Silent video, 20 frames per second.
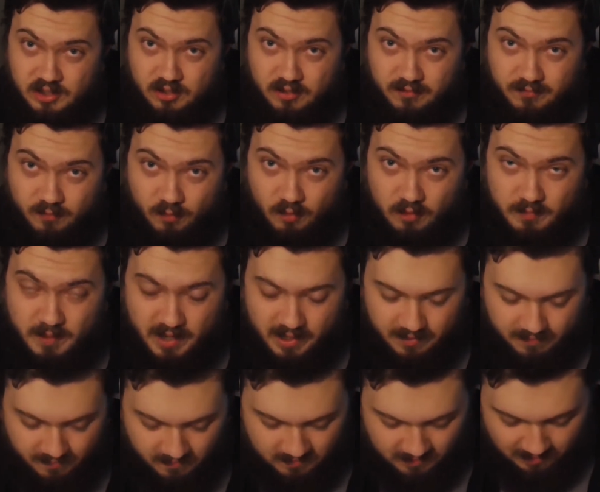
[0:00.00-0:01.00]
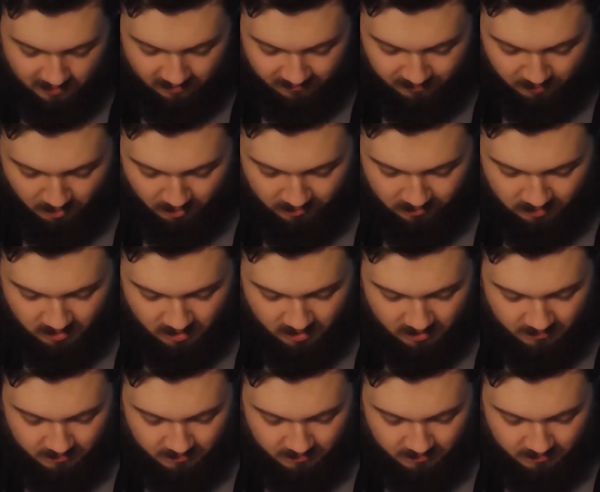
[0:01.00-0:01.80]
should have thought about instead of buying on an